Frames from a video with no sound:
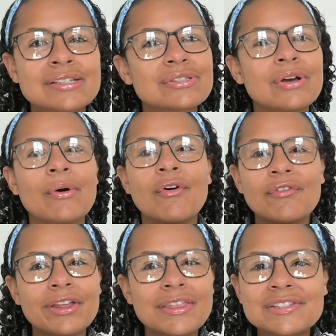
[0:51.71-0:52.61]
So
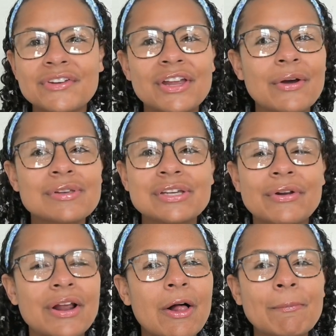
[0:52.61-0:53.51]
hopefully this video is
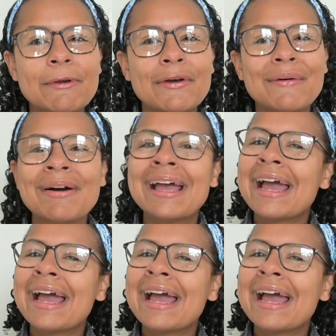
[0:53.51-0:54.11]
here to help you